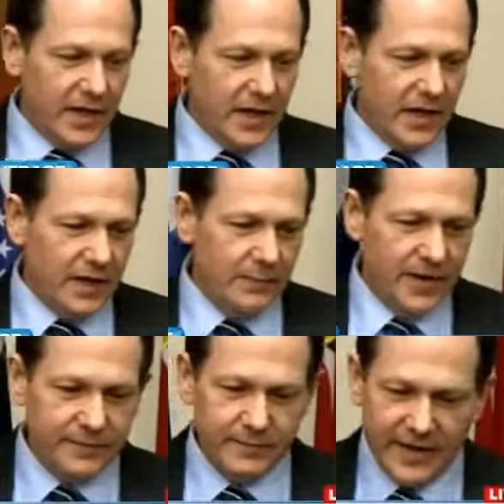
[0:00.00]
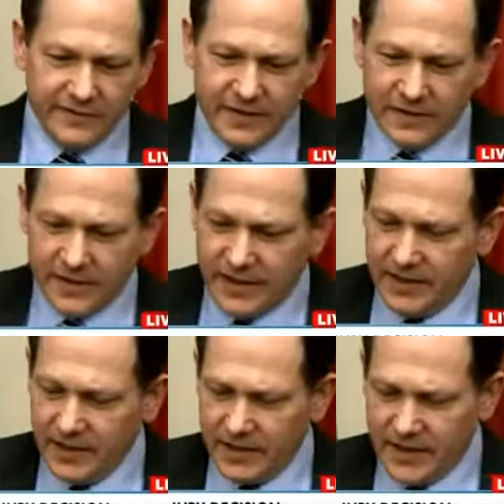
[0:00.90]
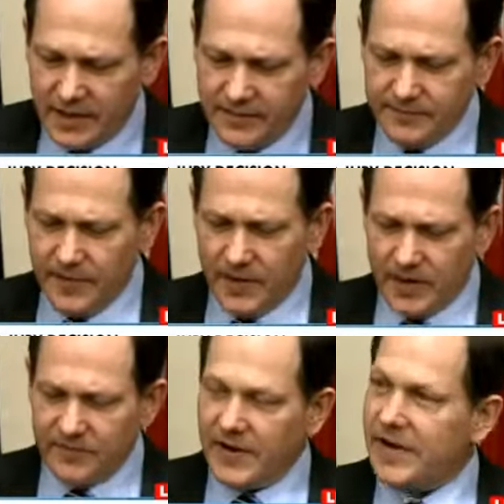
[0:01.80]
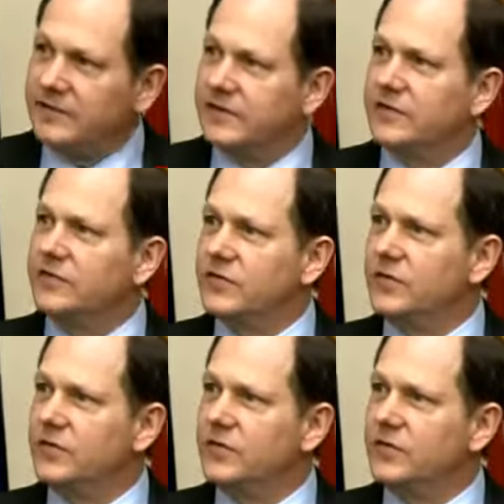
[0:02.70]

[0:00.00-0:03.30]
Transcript: But basically, our advice is